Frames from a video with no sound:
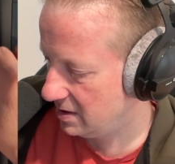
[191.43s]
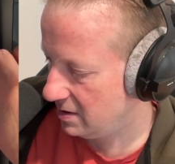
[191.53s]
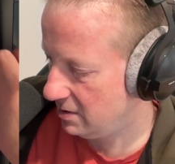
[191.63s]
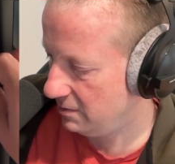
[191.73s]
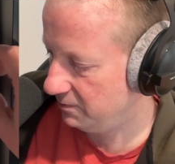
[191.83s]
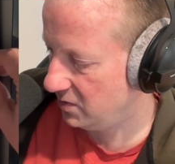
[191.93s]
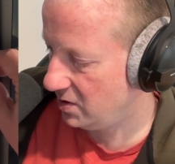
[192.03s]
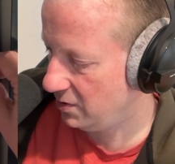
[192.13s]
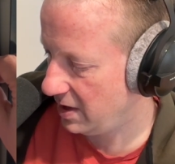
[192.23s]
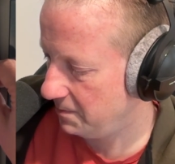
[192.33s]
Oh,
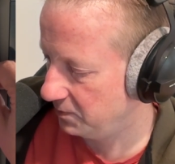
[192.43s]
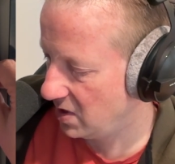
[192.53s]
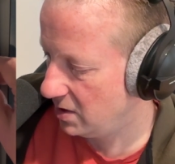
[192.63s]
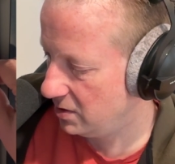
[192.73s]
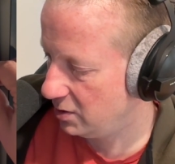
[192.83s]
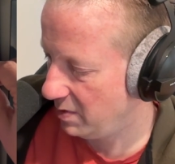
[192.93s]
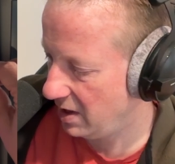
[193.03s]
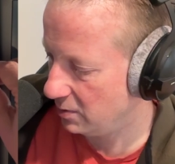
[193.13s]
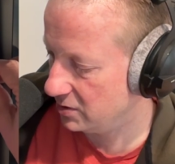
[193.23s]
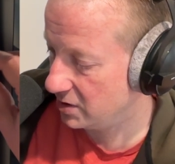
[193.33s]
okay. You go
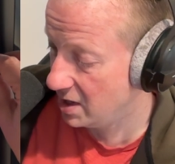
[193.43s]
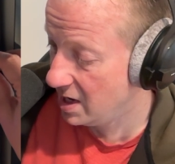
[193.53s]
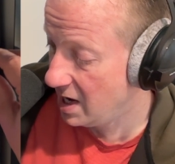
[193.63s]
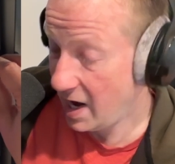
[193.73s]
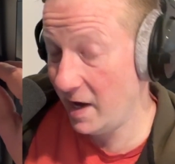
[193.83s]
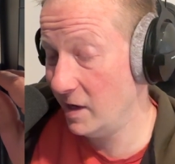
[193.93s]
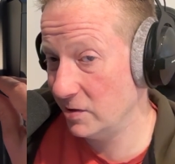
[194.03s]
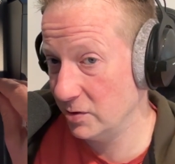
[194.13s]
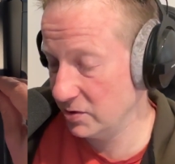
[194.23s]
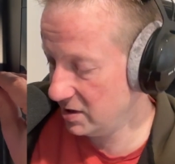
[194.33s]
backwards. As
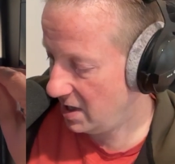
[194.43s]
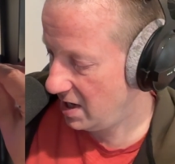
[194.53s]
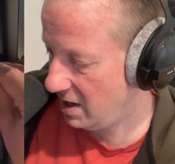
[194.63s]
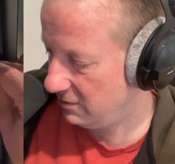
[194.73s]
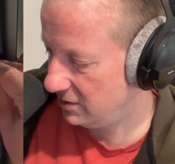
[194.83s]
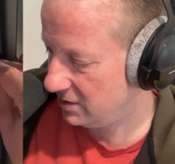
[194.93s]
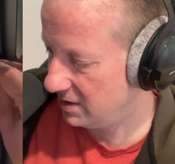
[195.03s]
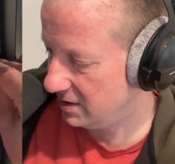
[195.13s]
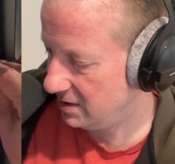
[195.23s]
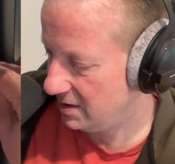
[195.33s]
you can see, I haven't
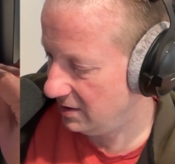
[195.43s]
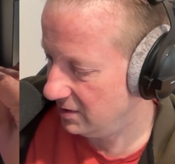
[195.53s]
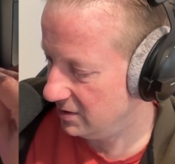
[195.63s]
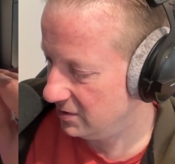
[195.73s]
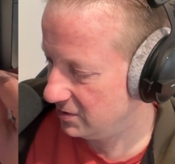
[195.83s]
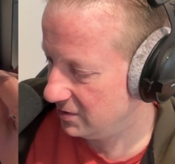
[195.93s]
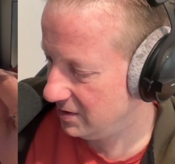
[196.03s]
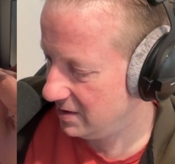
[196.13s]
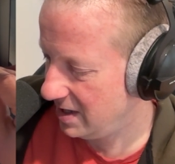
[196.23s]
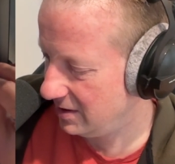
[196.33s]
done this
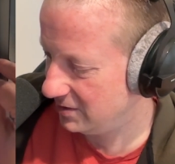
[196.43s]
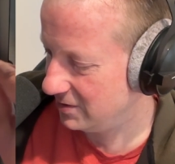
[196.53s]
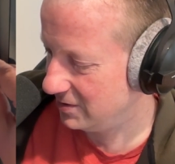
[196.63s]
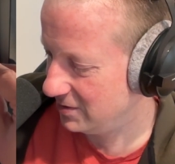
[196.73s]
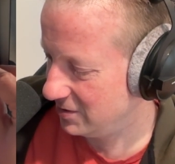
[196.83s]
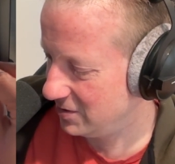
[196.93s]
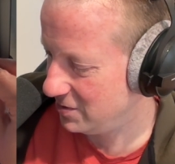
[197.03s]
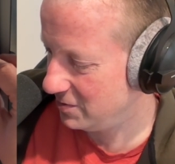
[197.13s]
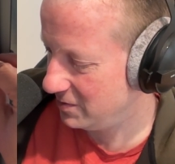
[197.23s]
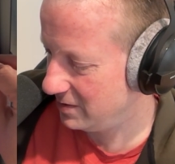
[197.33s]
yet. So,
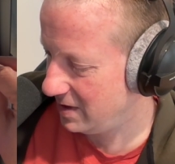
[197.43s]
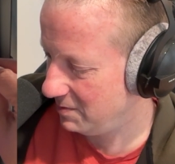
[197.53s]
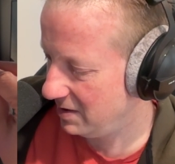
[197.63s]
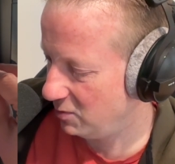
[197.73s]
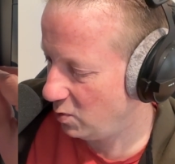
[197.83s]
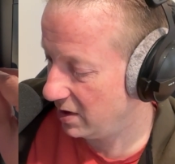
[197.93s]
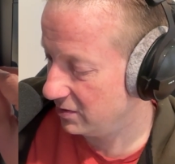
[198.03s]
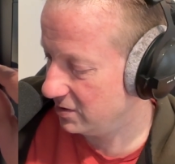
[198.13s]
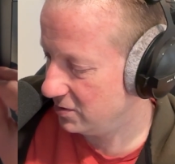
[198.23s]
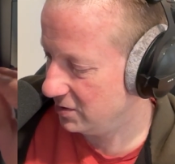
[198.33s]
I mean, I'm aware
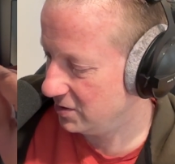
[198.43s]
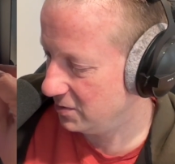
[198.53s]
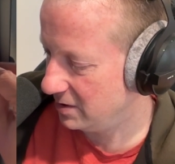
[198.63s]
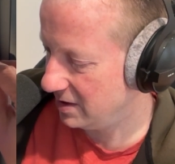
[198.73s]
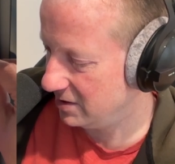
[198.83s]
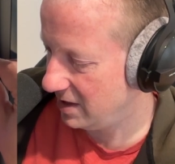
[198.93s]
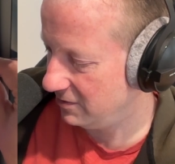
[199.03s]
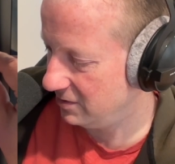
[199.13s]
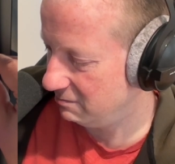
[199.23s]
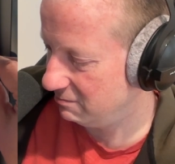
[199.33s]
that you could do it. I just
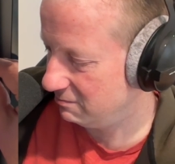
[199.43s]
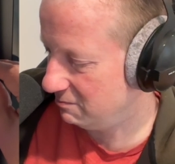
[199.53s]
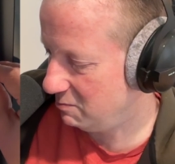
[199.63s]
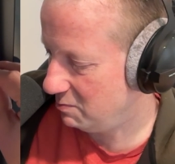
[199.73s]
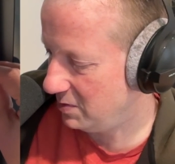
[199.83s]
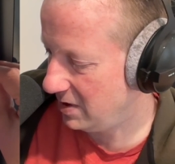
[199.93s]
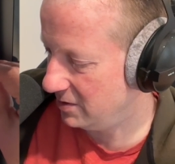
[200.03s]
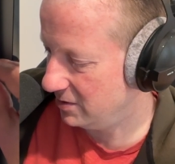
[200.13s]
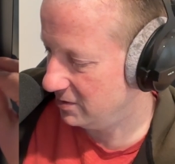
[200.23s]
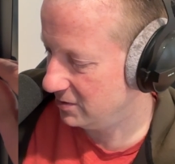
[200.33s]
haven't
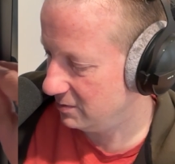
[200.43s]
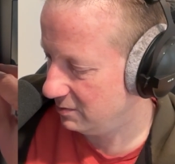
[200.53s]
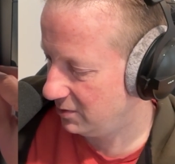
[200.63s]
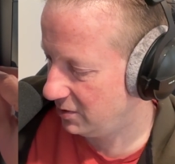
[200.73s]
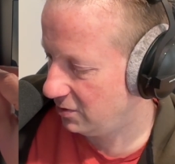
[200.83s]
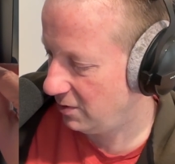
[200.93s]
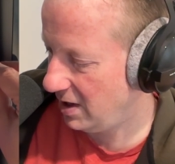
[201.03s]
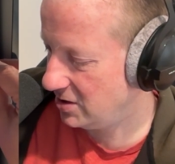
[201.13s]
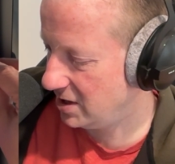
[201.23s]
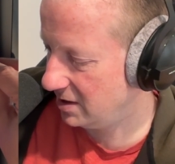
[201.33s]
bothered. So,
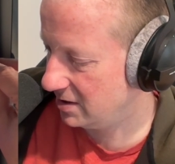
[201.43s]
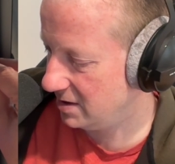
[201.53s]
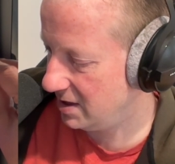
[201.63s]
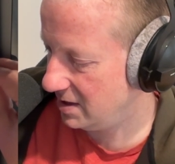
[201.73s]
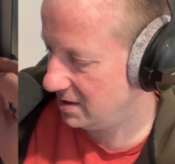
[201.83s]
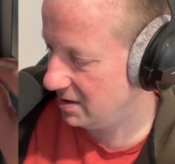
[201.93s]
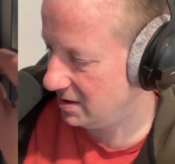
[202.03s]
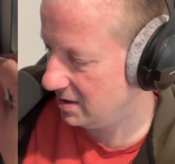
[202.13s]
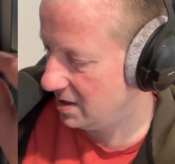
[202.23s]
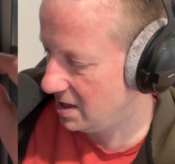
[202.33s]
project
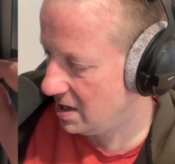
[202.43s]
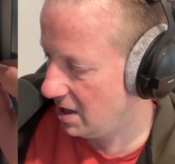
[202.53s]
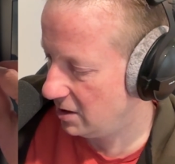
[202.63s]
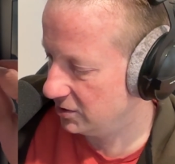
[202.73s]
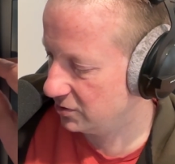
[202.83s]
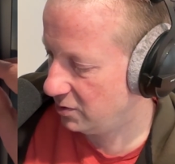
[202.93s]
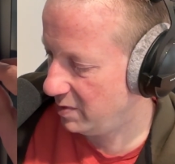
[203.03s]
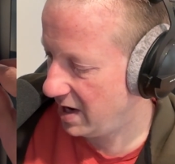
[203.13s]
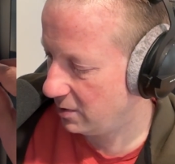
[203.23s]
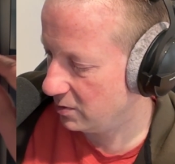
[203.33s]
19. I'll scroll
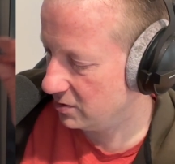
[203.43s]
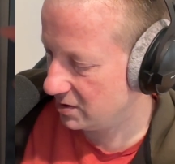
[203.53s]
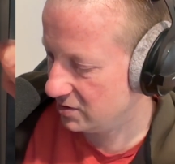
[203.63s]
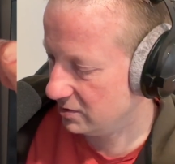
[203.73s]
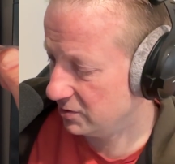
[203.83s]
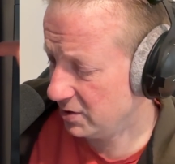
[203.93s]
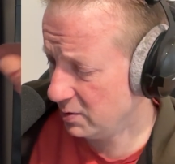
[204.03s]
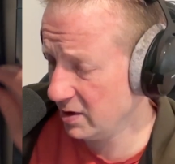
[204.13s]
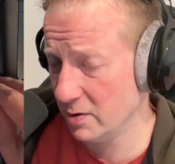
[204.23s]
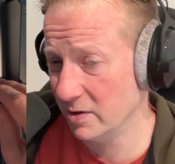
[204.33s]
backwards because it looks like
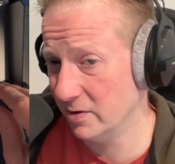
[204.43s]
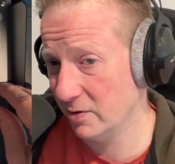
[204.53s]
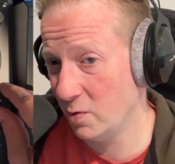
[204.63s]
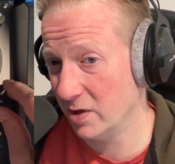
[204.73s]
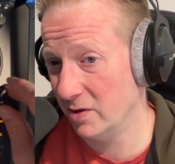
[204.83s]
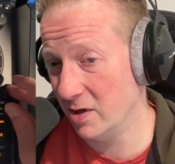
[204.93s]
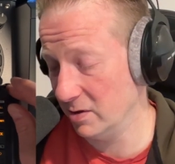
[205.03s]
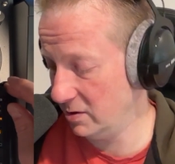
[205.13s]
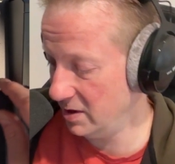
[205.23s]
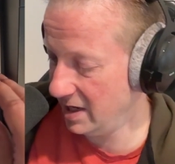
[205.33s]
we have quite a
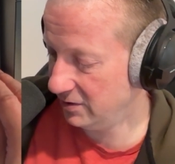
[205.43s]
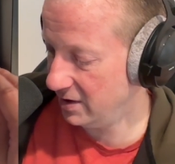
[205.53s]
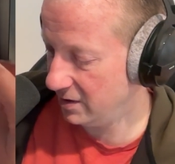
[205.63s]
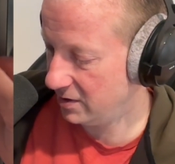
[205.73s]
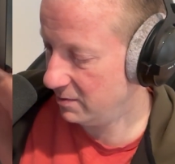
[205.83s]
long line length.